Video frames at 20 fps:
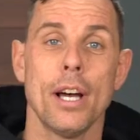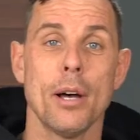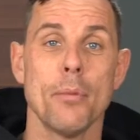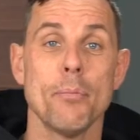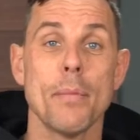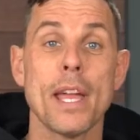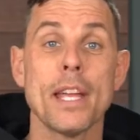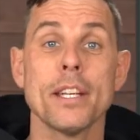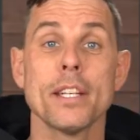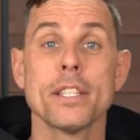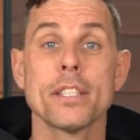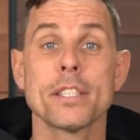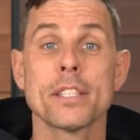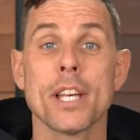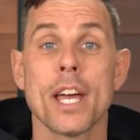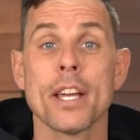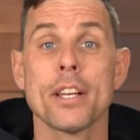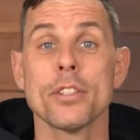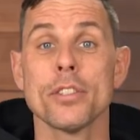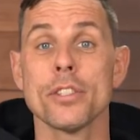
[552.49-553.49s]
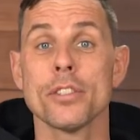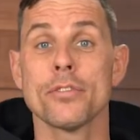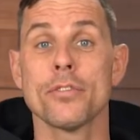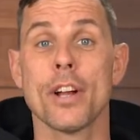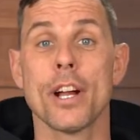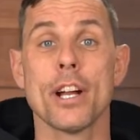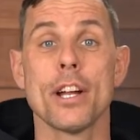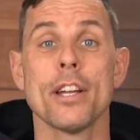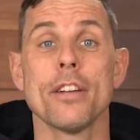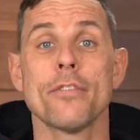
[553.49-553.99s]
Maintenance cycles
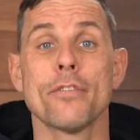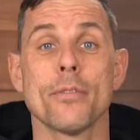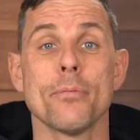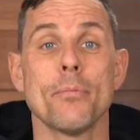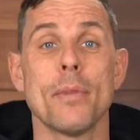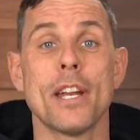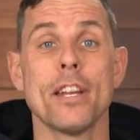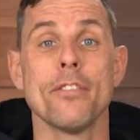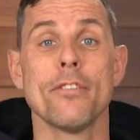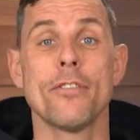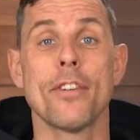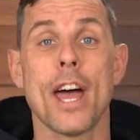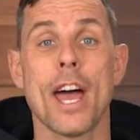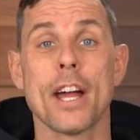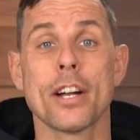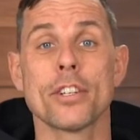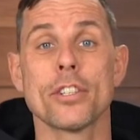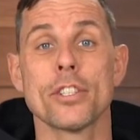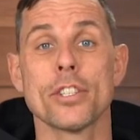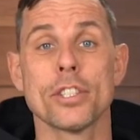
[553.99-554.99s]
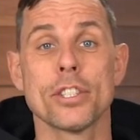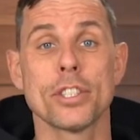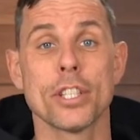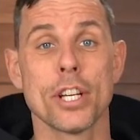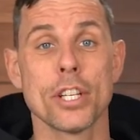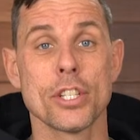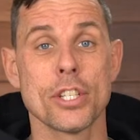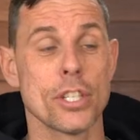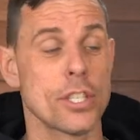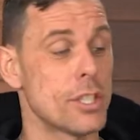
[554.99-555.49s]
vary from many factors,
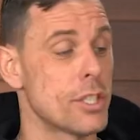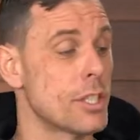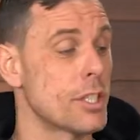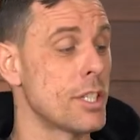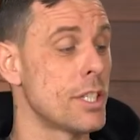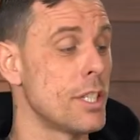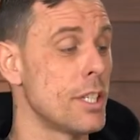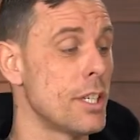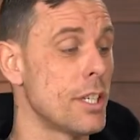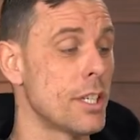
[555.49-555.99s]
such as the